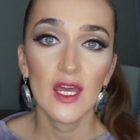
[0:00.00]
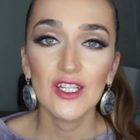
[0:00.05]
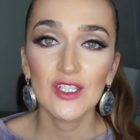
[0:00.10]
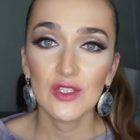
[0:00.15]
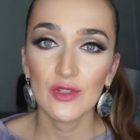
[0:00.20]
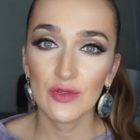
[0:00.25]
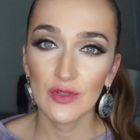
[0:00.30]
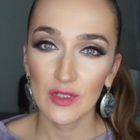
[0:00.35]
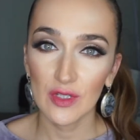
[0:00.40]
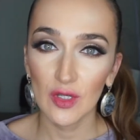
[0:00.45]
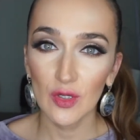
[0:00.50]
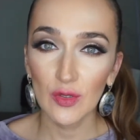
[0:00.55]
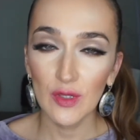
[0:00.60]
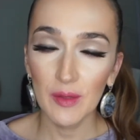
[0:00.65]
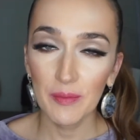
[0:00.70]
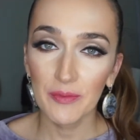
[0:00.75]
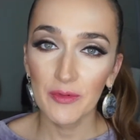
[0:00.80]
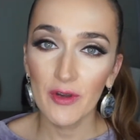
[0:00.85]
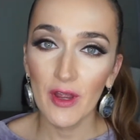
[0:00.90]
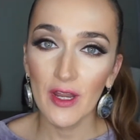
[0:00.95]
To reload the
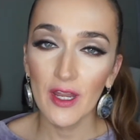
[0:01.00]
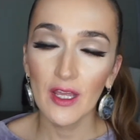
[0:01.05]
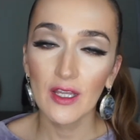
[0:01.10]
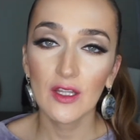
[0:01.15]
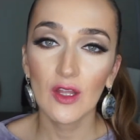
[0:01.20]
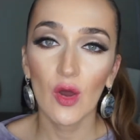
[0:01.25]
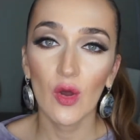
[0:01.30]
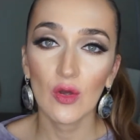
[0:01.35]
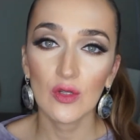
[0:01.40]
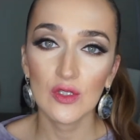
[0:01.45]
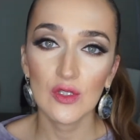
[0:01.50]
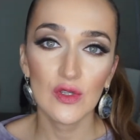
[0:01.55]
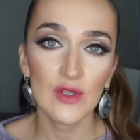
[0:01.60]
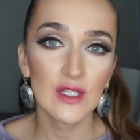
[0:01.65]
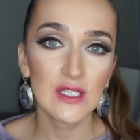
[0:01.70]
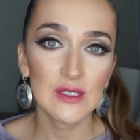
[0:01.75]
product onto the